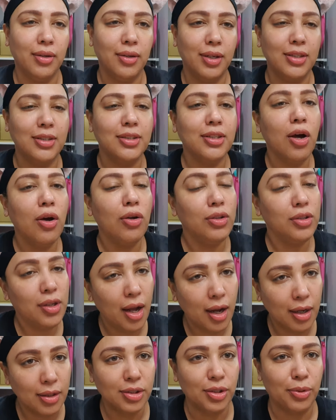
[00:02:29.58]
It's called
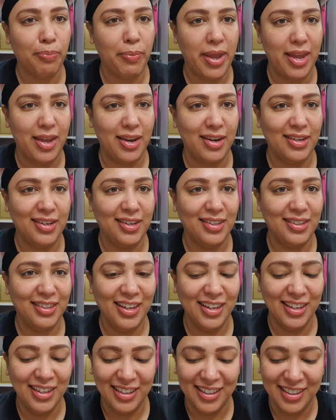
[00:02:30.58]
doctor pen.
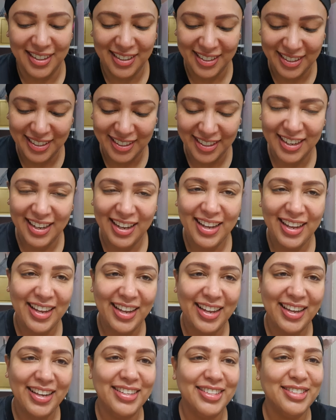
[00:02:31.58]

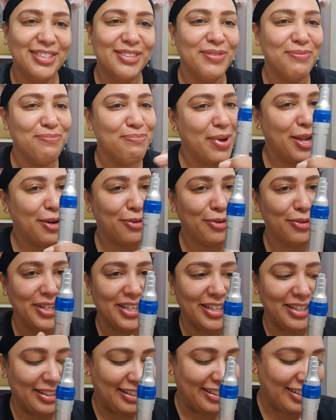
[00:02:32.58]
And it's micro
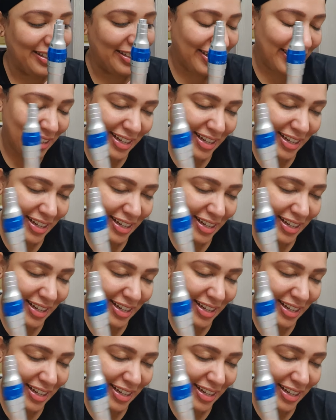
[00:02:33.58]
needling.